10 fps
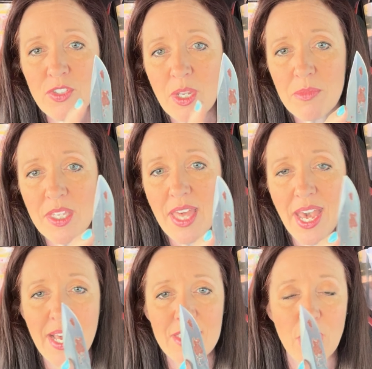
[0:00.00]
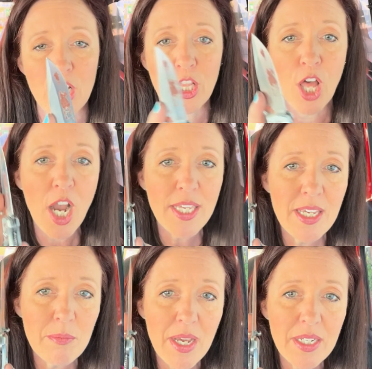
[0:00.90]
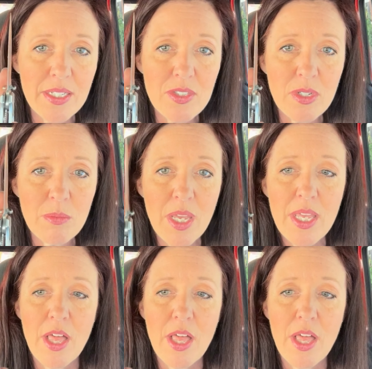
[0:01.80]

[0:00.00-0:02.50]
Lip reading: something that has a locking mechanism.